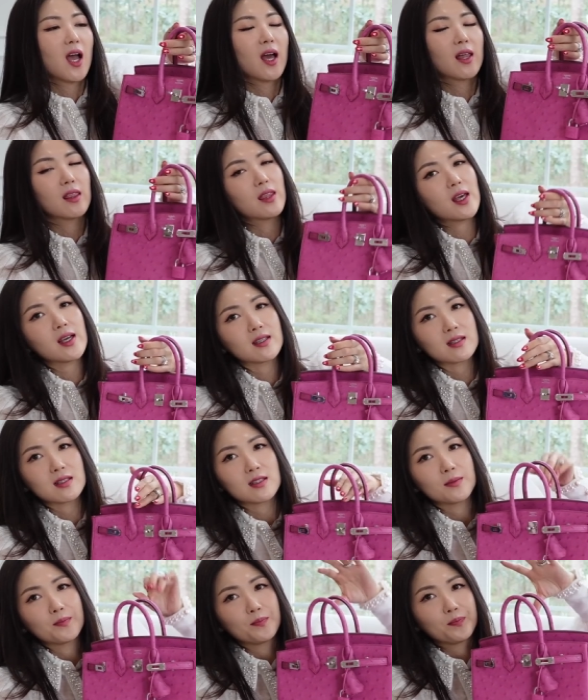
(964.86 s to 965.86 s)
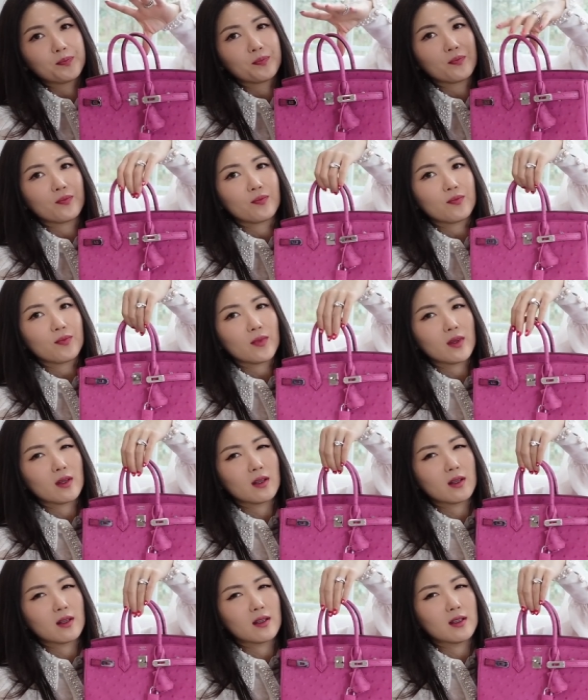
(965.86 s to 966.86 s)
this.
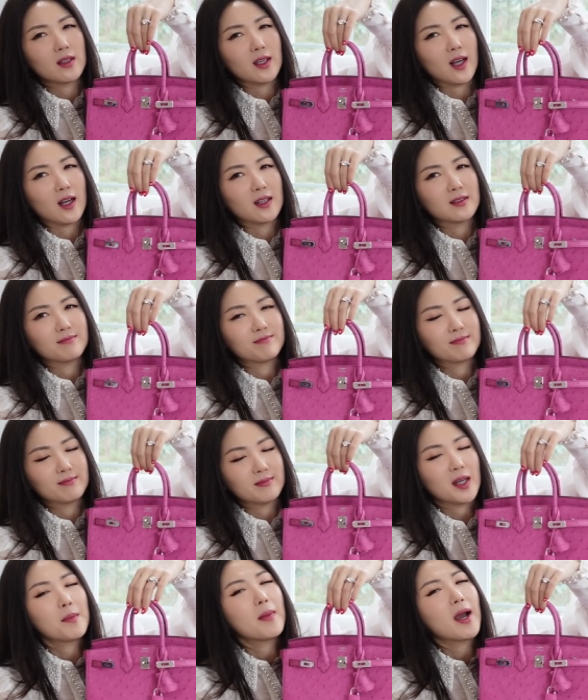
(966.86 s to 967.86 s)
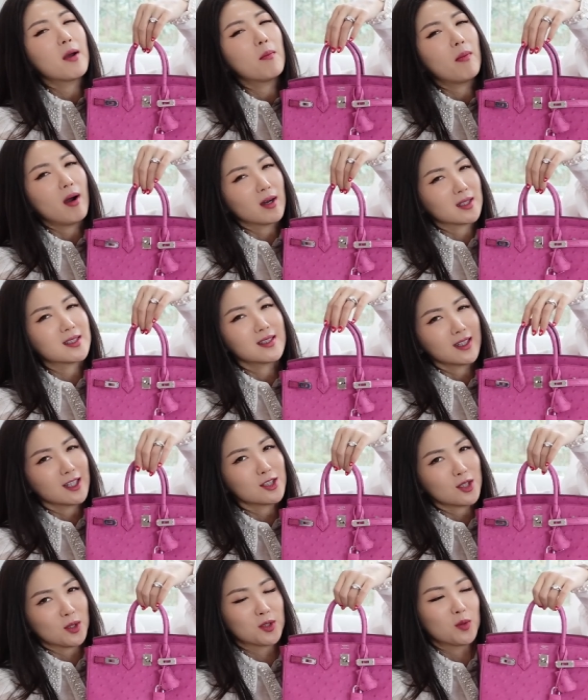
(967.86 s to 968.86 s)
Yeah, in my unboxing I
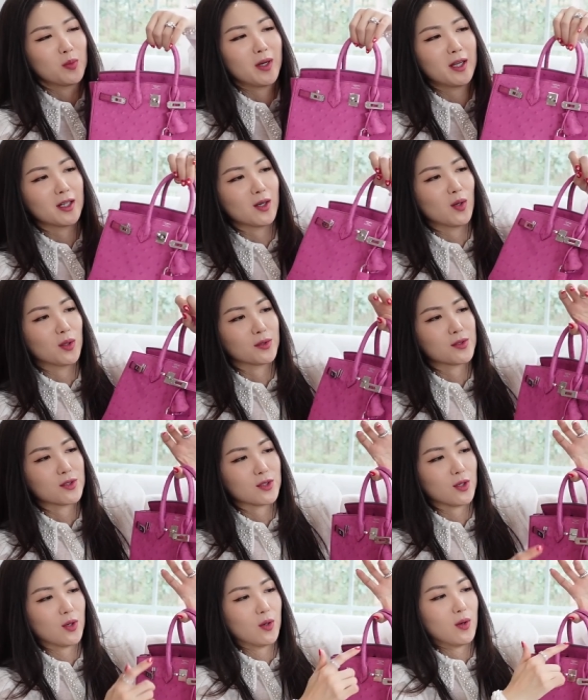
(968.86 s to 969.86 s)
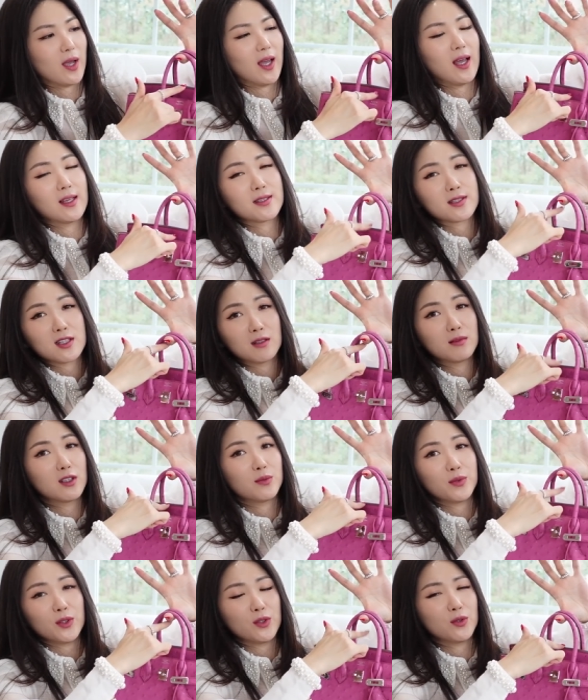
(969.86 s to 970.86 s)
talked about it also, and some
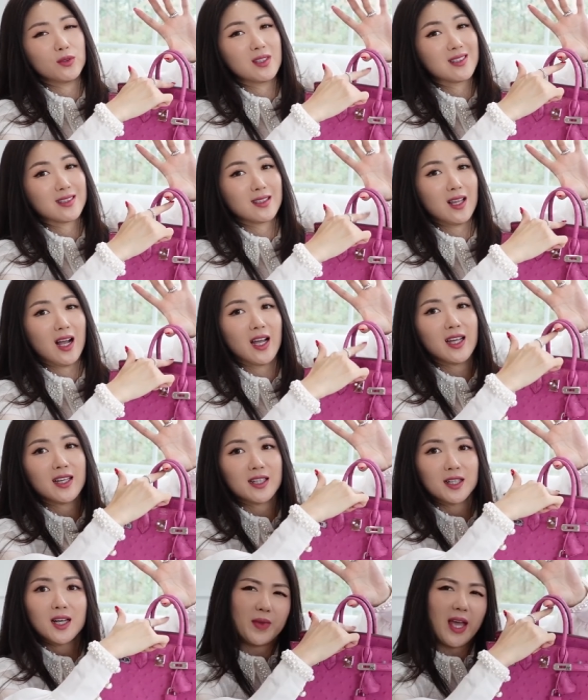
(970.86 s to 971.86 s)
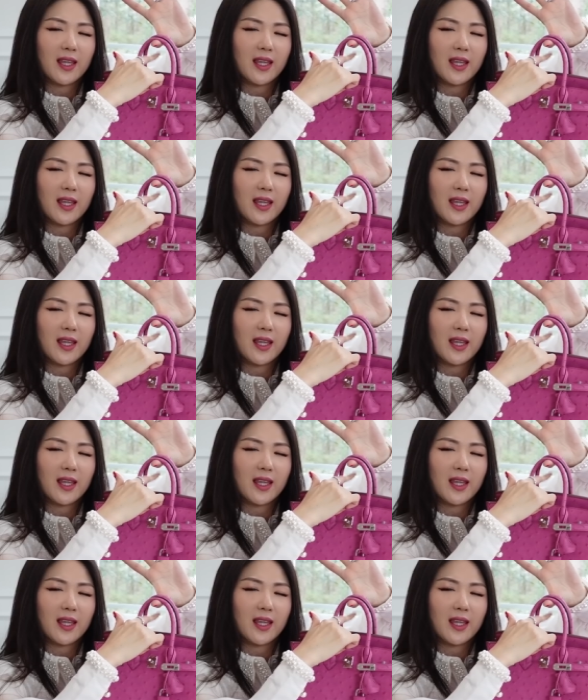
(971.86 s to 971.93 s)
of you dislike.